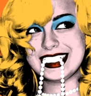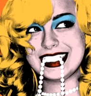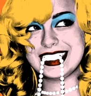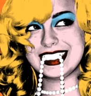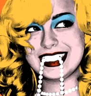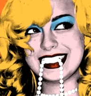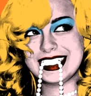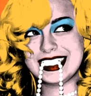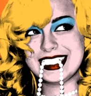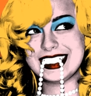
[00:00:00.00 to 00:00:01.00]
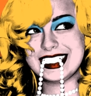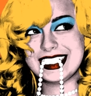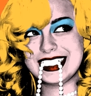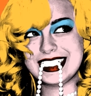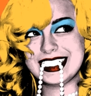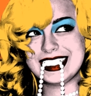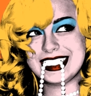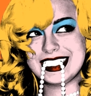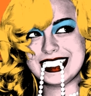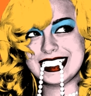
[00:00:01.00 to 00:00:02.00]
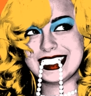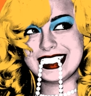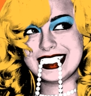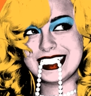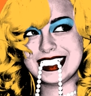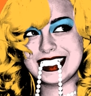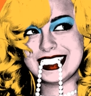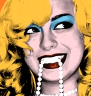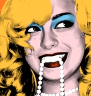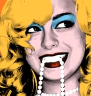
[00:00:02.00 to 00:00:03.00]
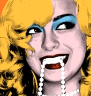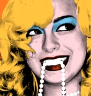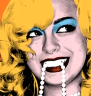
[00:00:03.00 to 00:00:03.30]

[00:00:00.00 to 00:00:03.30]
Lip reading: Now above that there's levels, and with these levels I can